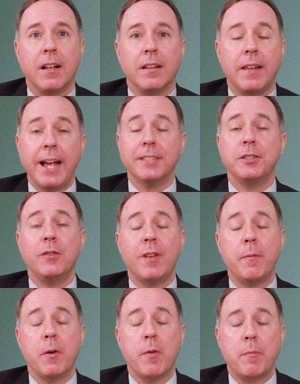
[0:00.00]
Last
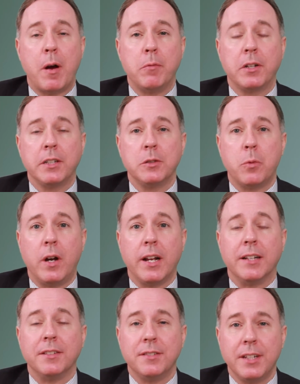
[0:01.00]
November, Republicans won
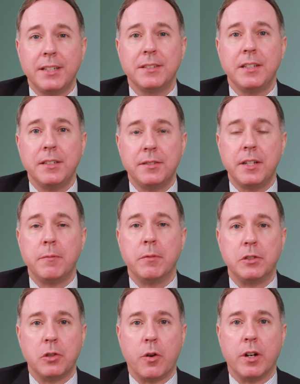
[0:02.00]
a 60-seat
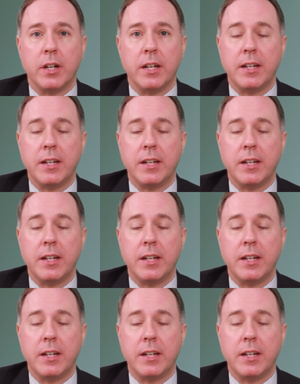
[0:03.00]
majority,